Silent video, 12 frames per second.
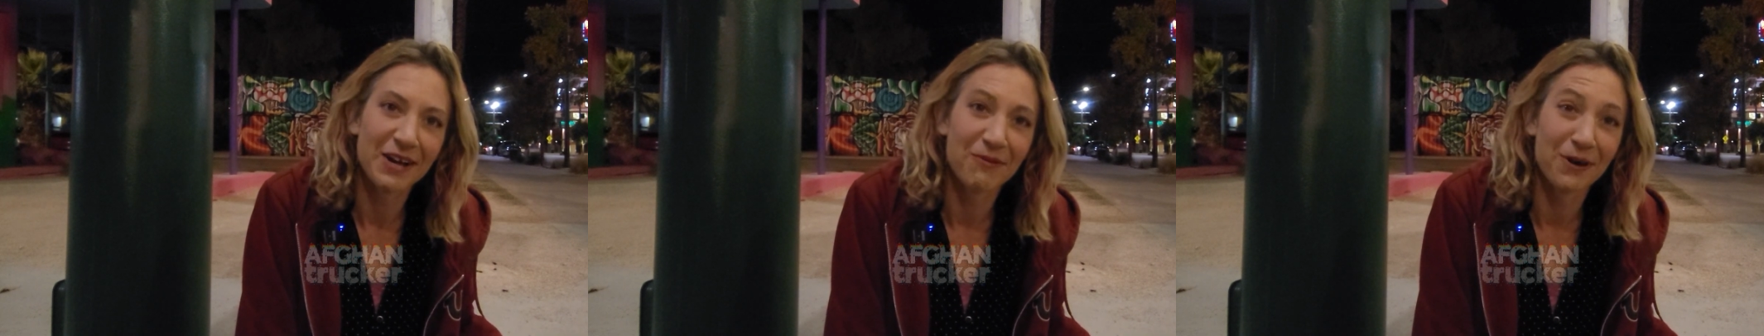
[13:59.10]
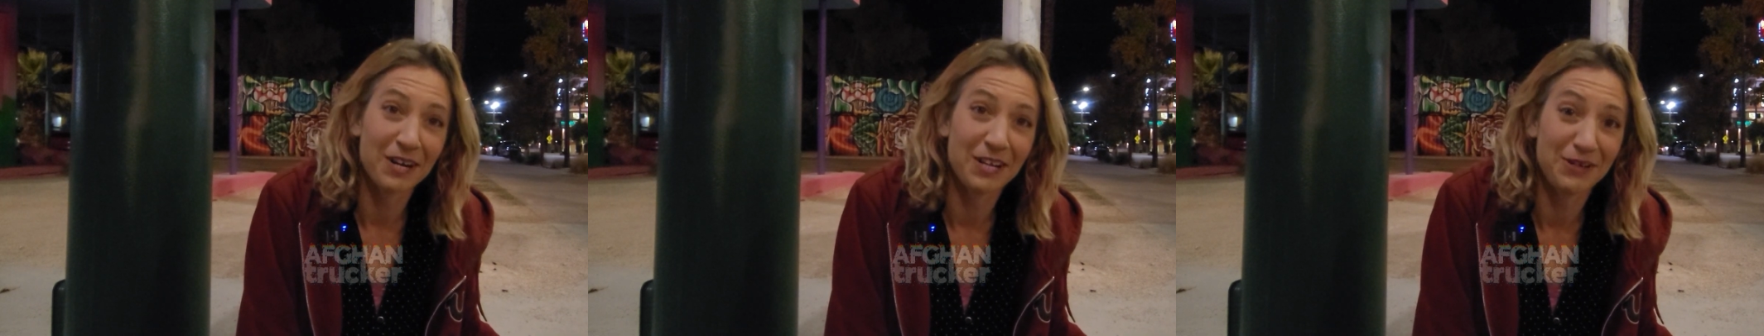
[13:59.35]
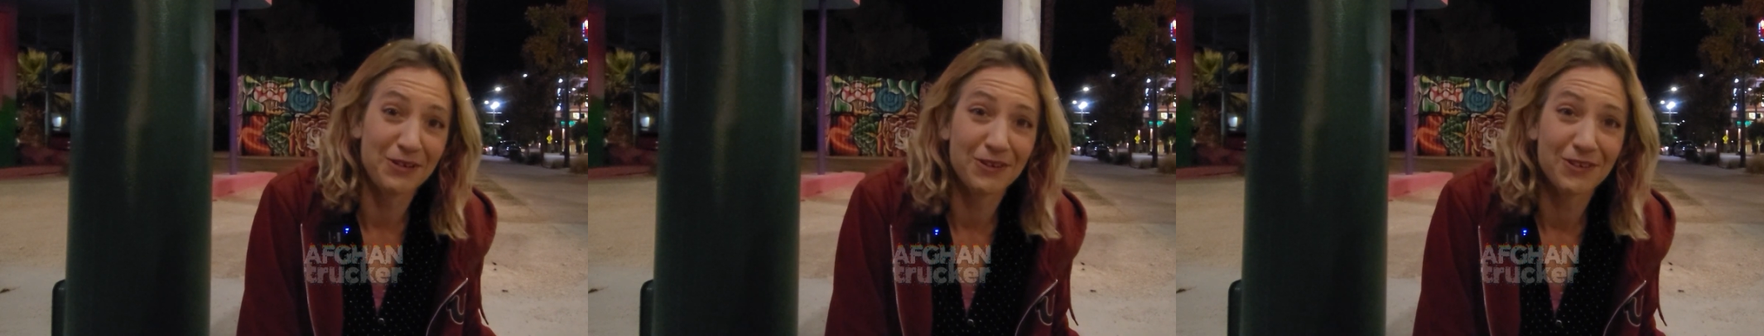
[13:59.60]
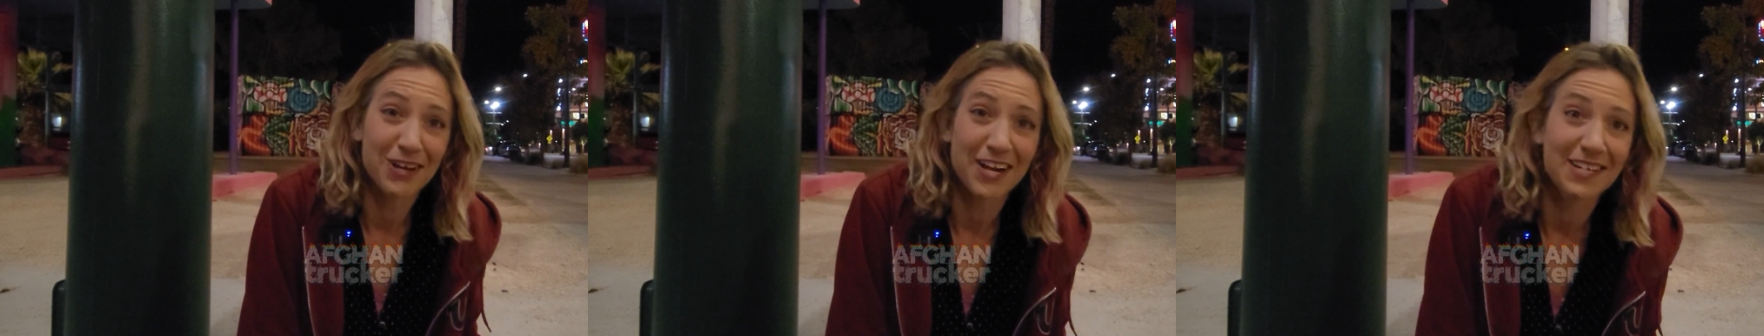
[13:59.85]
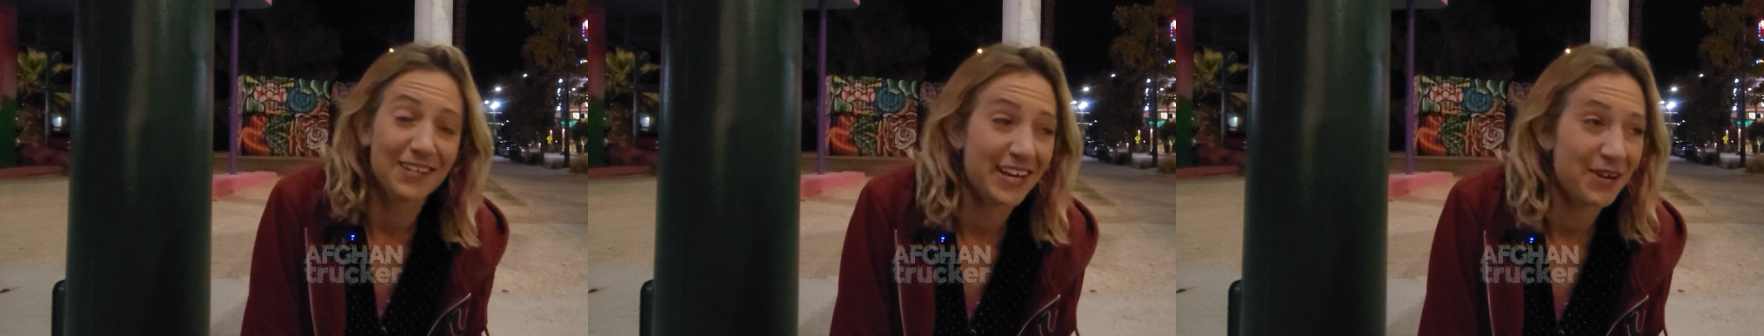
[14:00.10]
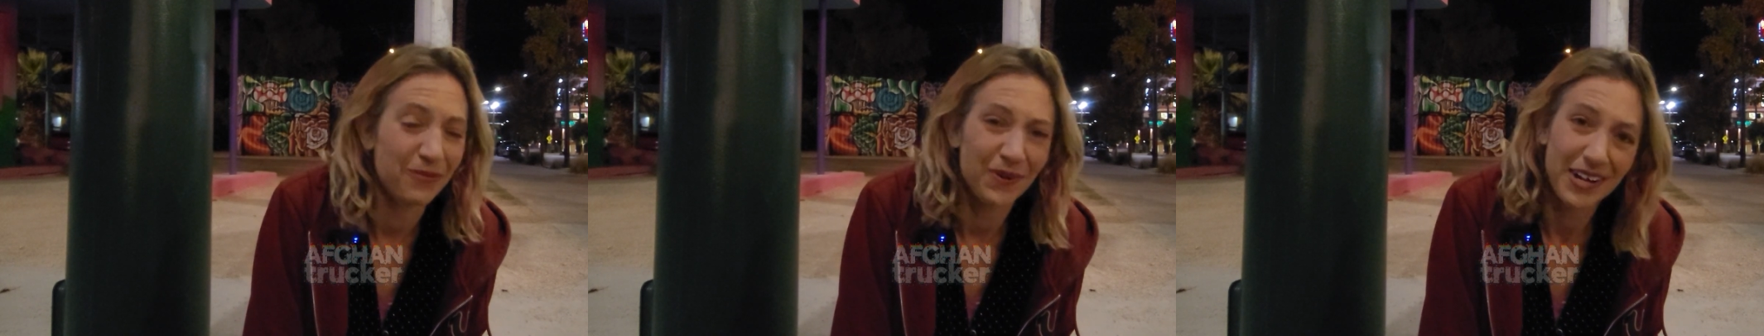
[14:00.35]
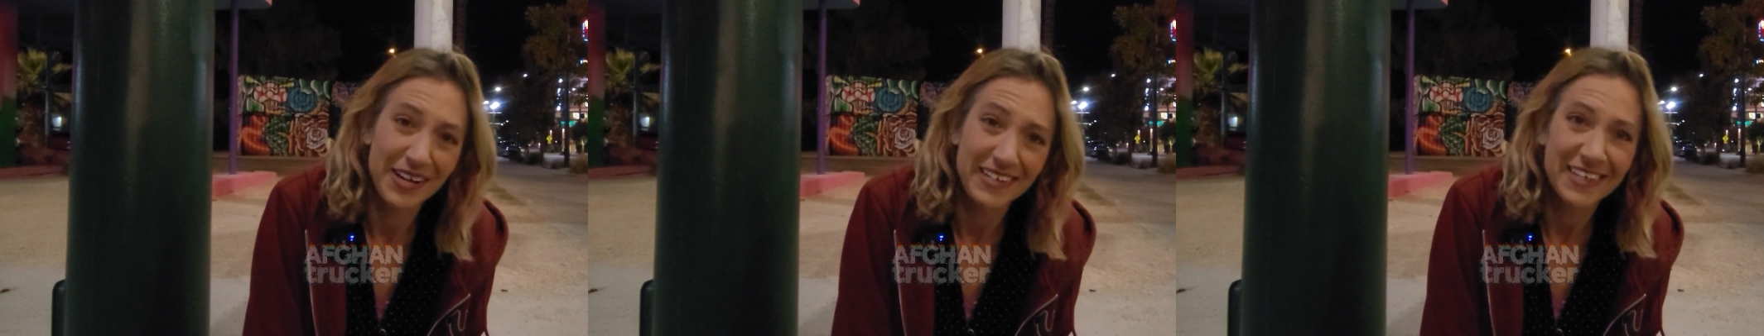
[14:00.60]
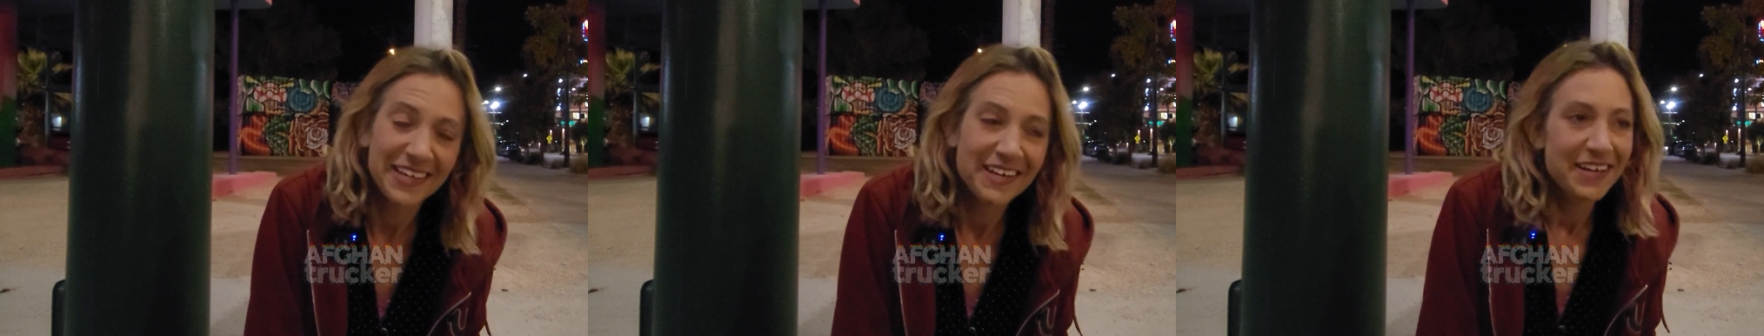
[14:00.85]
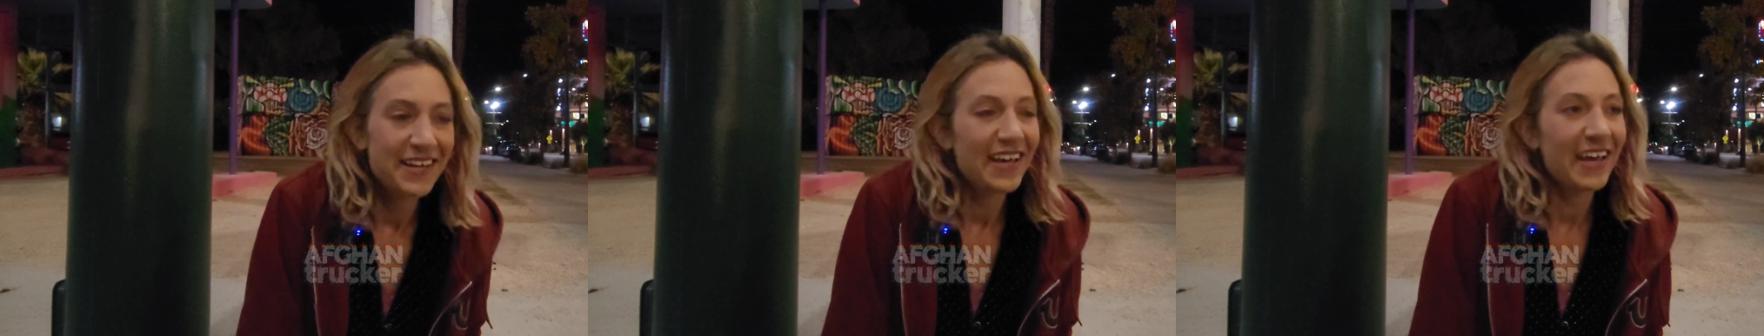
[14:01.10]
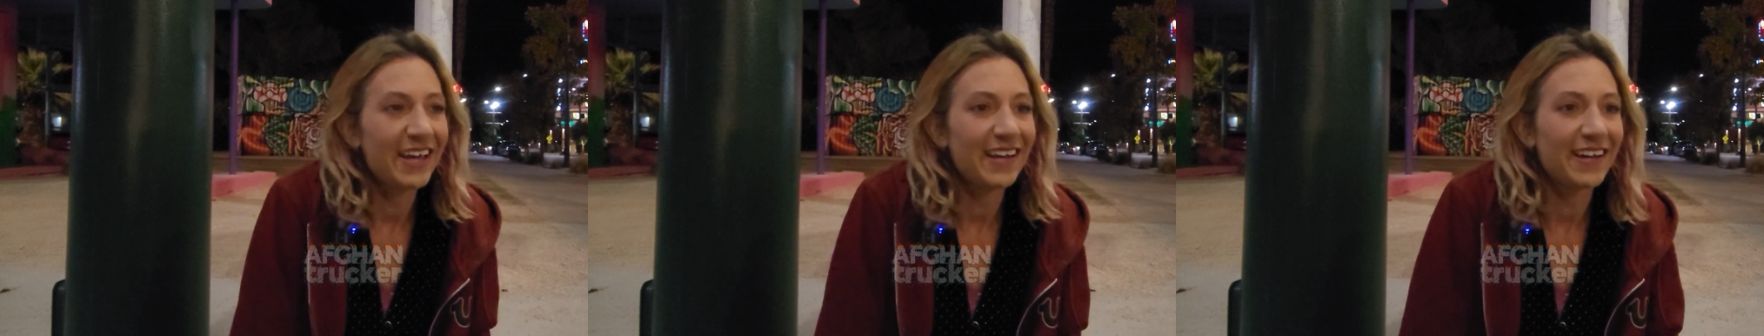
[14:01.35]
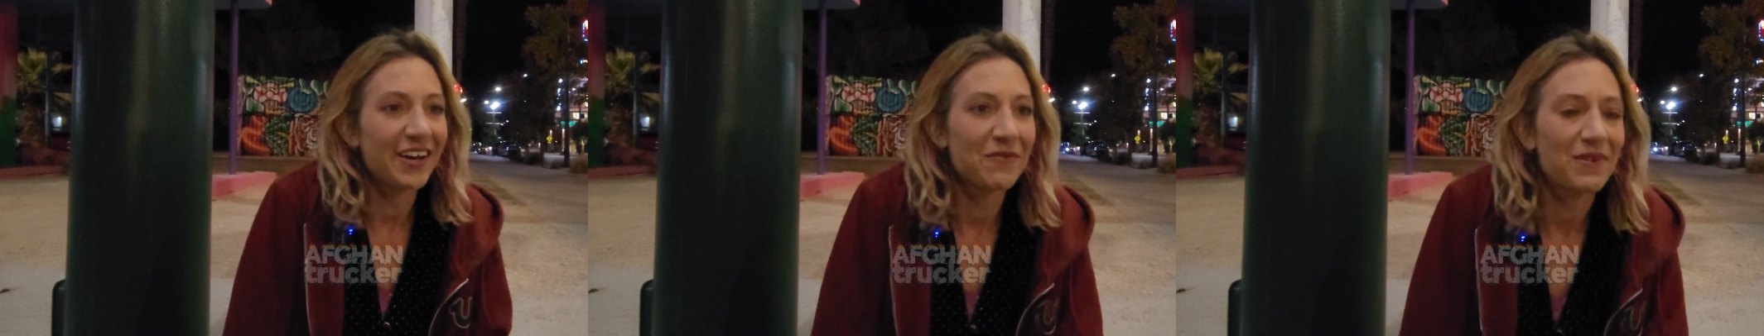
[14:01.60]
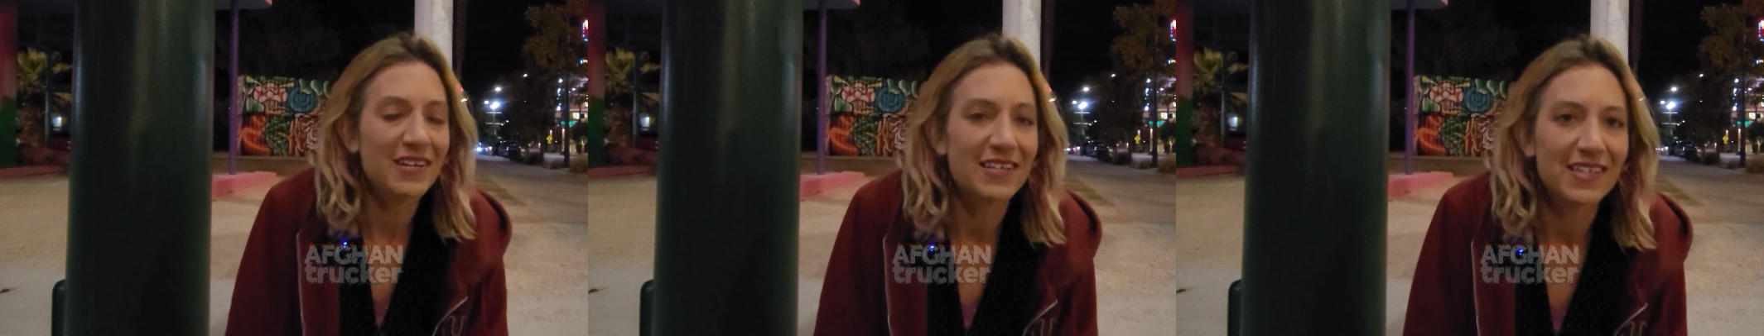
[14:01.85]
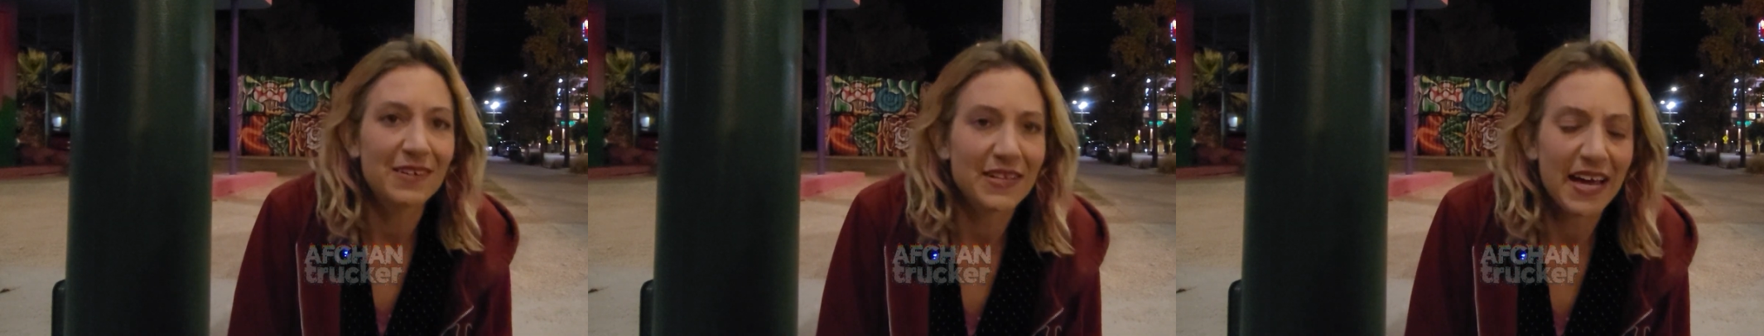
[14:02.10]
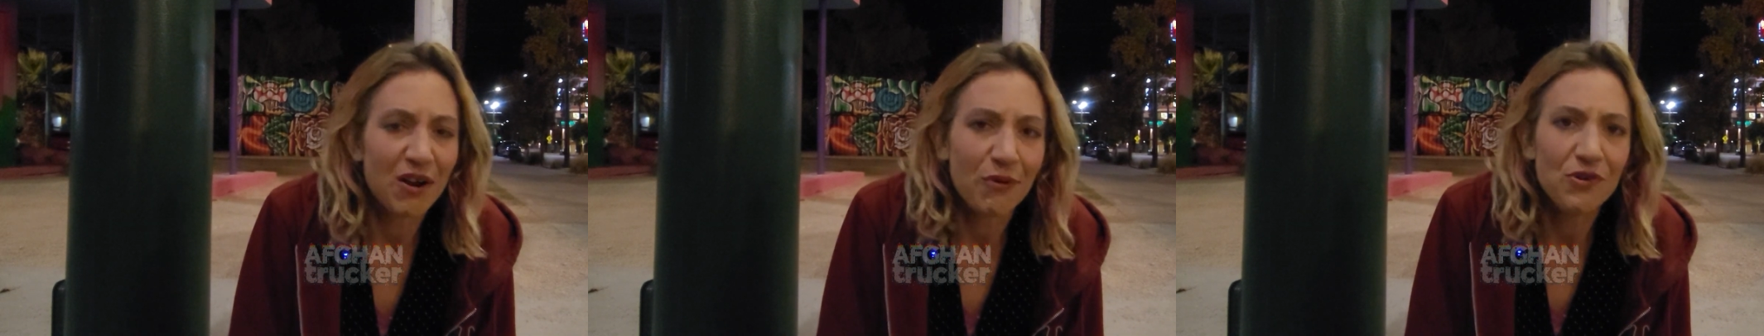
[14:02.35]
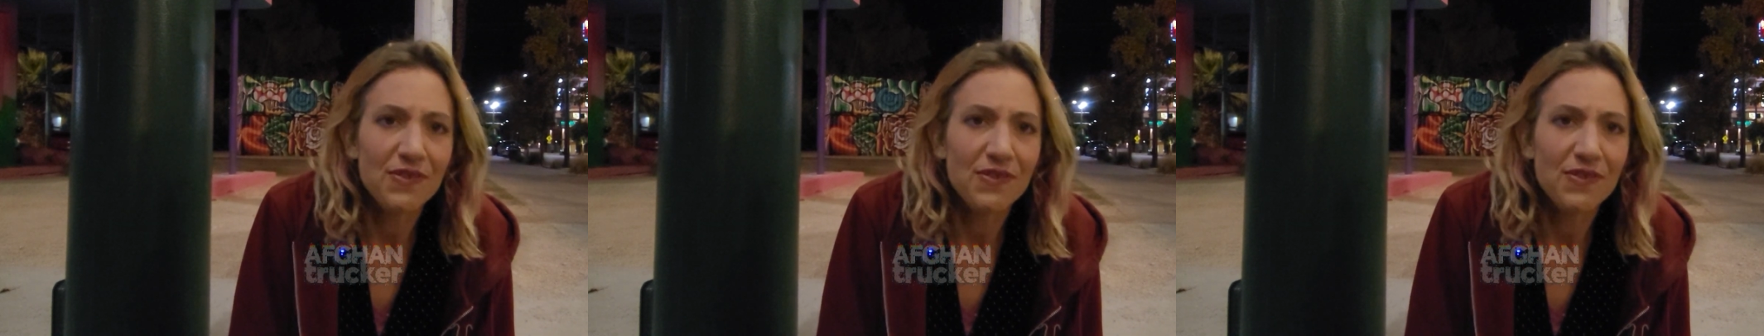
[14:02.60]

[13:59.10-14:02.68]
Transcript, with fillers: what are you gonna try to like what? Yeah. And um, he he was like I don't want to do